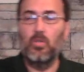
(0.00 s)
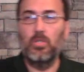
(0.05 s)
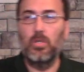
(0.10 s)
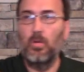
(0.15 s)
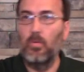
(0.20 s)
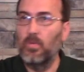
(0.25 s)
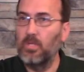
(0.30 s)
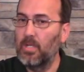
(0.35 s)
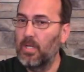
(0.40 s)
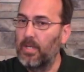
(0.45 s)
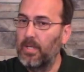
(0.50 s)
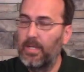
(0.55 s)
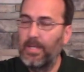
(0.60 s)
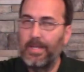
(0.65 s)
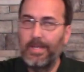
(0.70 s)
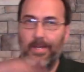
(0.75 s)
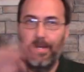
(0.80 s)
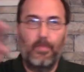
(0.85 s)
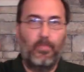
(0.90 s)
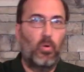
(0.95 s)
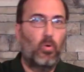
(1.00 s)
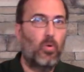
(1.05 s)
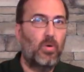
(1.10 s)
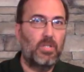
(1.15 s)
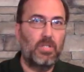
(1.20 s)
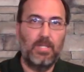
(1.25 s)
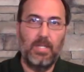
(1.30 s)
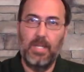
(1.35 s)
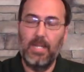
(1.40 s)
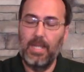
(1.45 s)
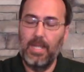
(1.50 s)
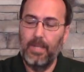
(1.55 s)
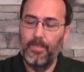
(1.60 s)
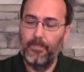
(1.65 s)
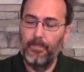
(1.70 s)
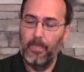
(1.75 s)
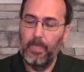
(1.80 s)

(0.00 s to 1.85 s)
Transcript: so it was a port city.